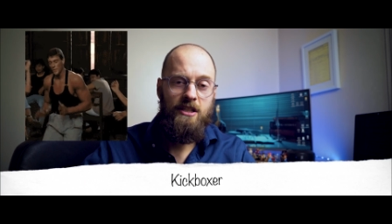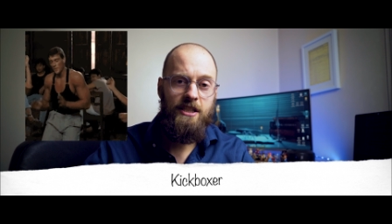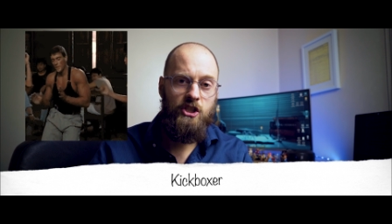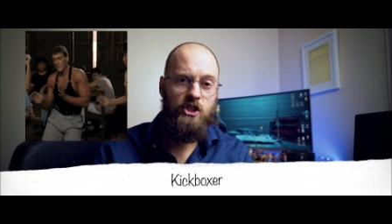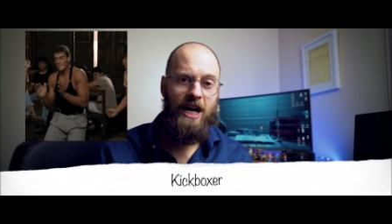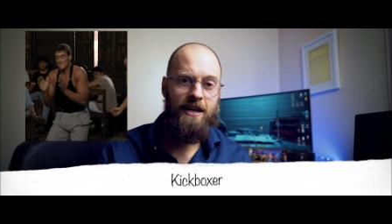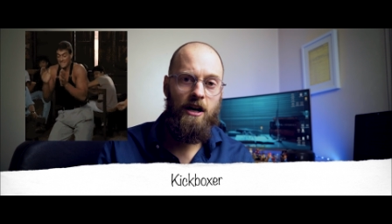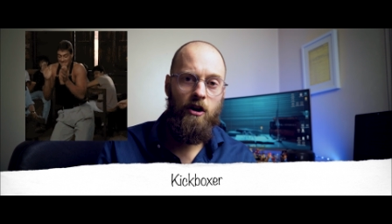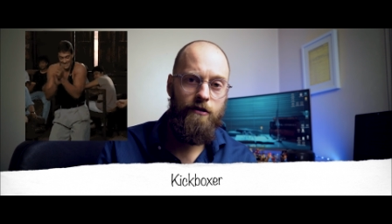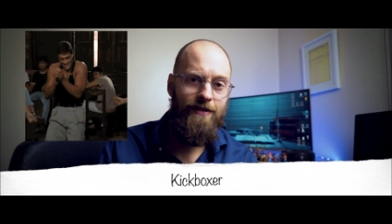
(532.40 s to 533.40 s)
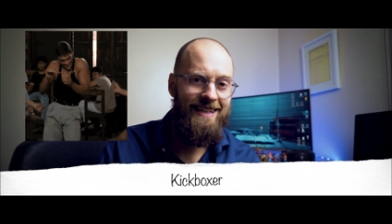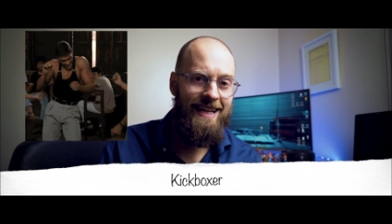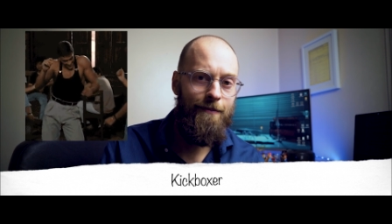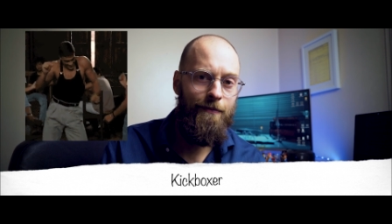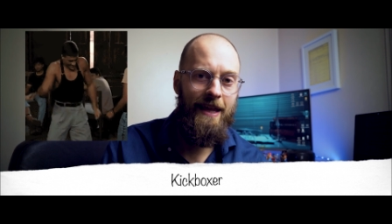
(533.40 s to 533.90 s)
This is Jean-Claude Van
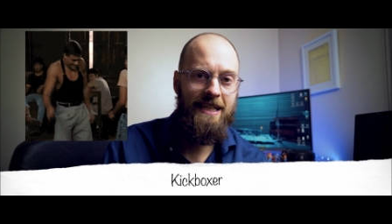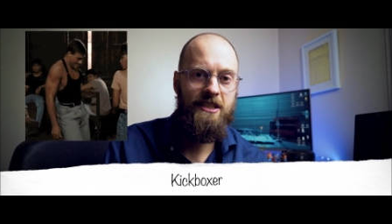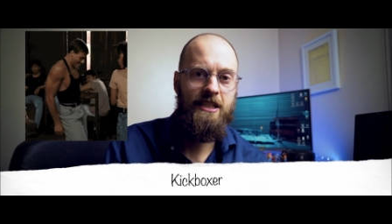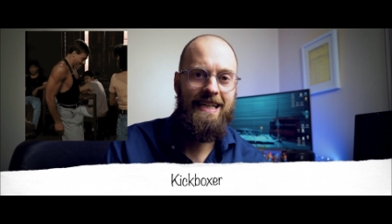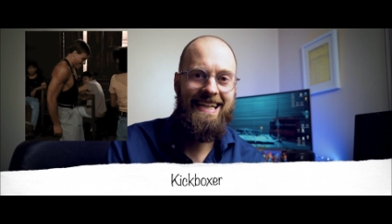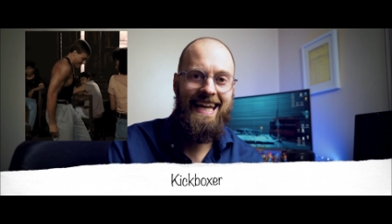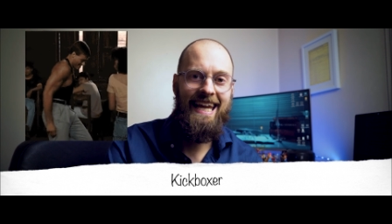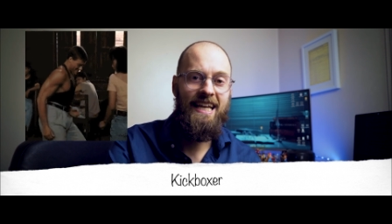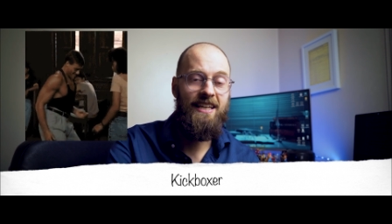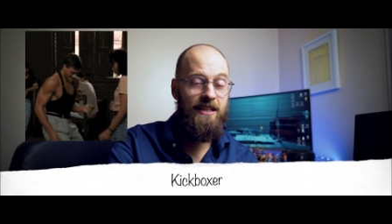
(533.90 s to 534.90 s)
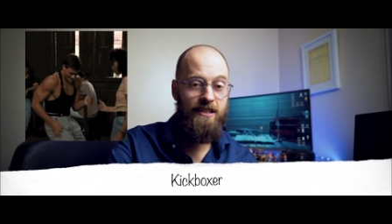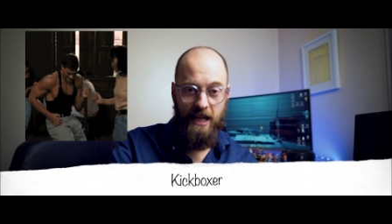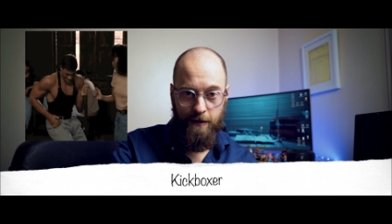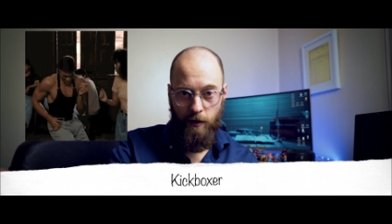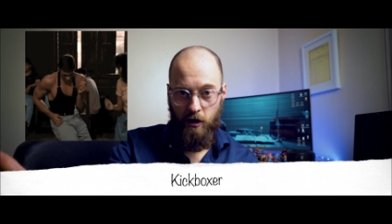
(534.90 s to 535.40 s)
Damme dancing in The
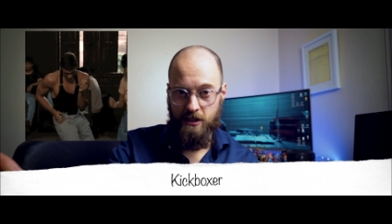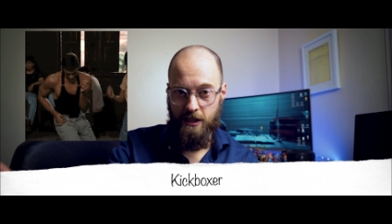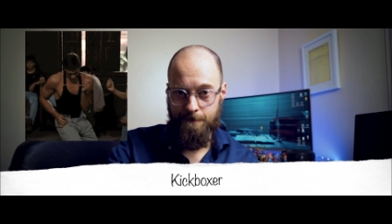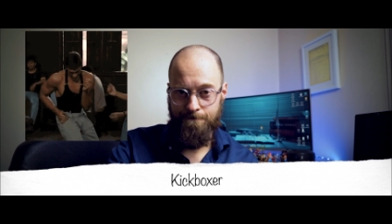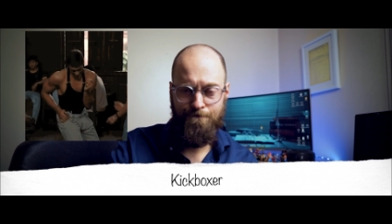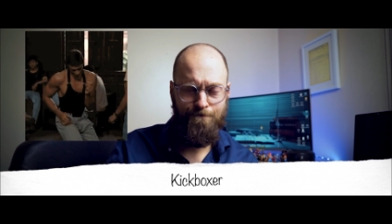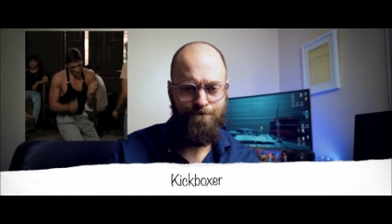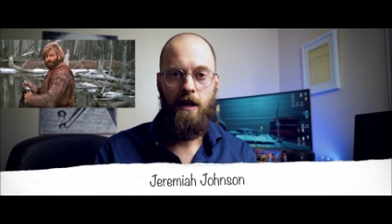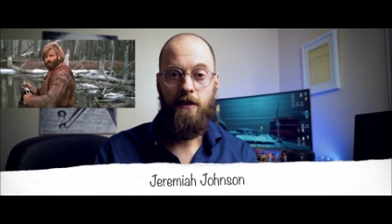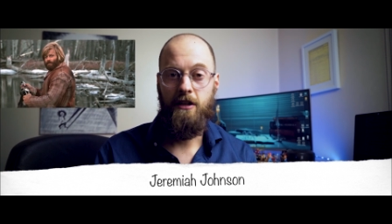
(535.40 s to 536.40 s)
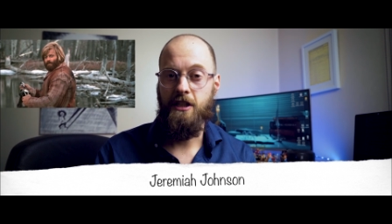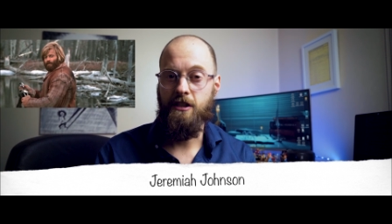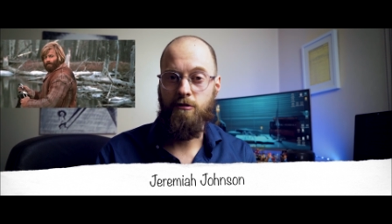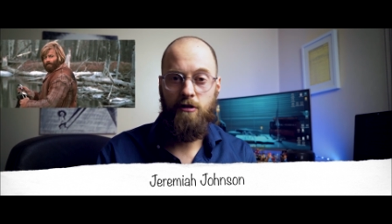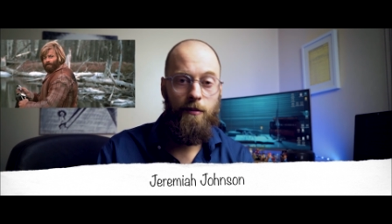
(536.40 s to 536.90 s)
Kickboxer. This
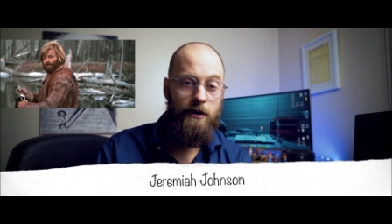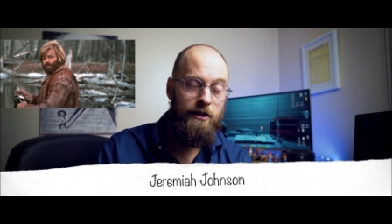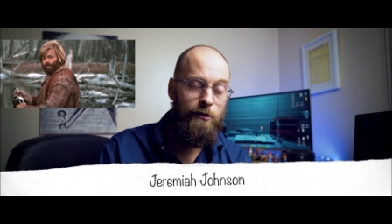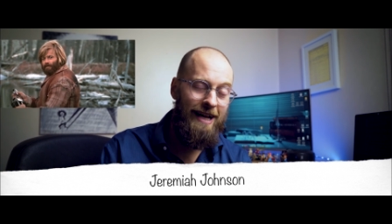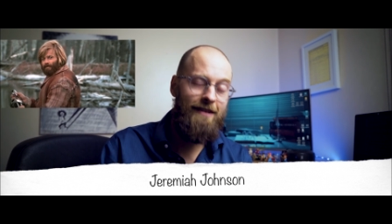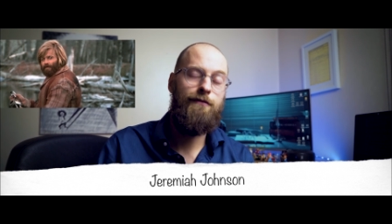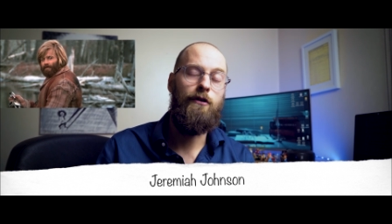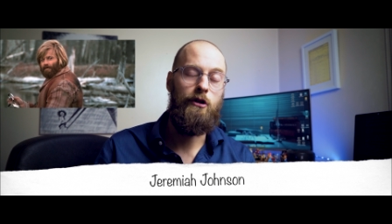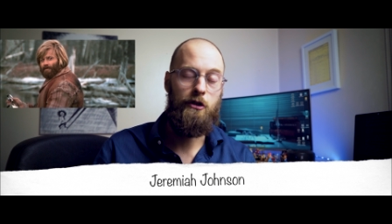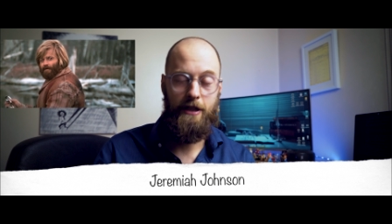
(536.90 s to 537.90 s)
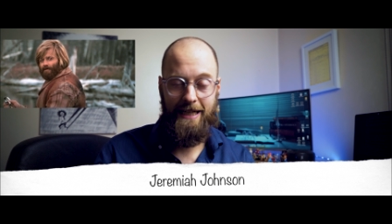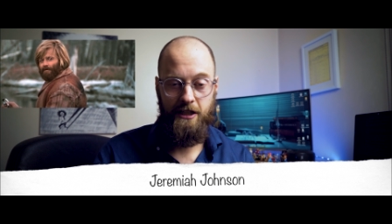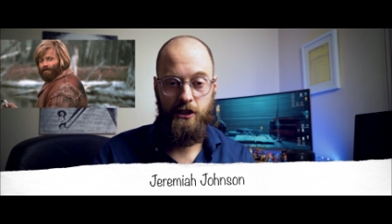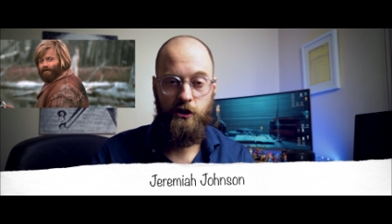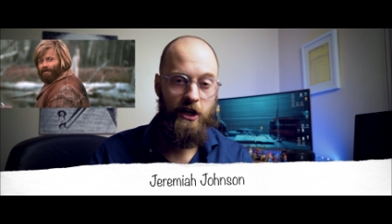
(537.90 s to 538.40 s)
is Robert Redford
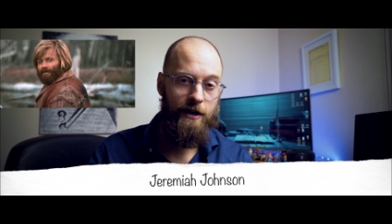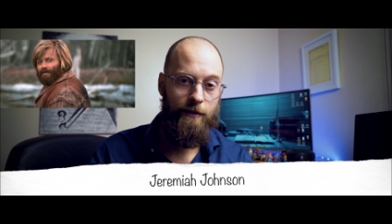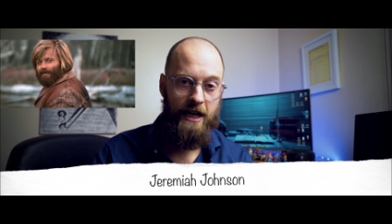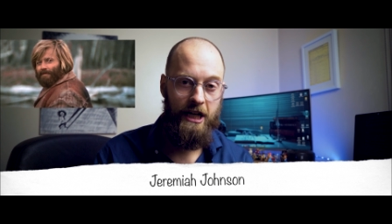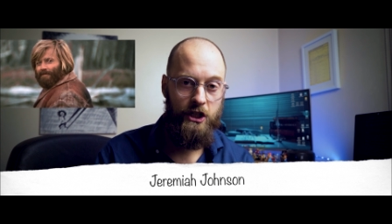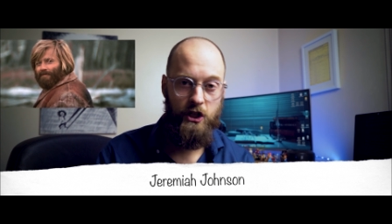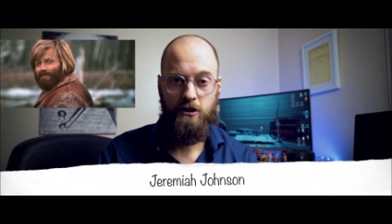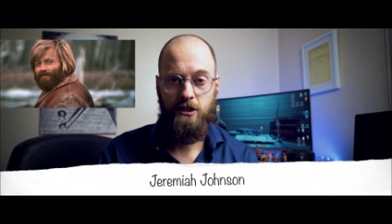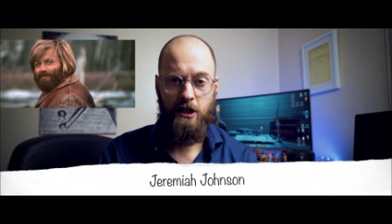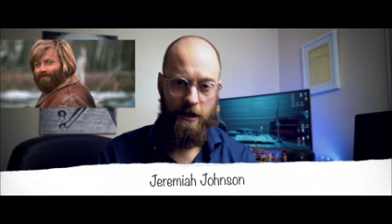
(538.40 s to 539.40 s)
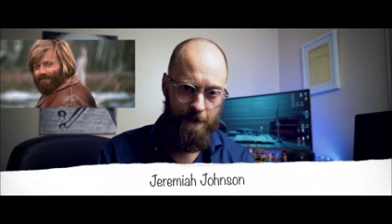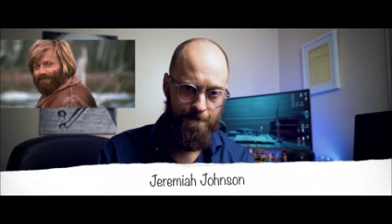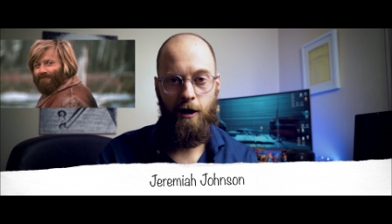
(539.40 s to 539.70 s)
in Jeremiah Johnson.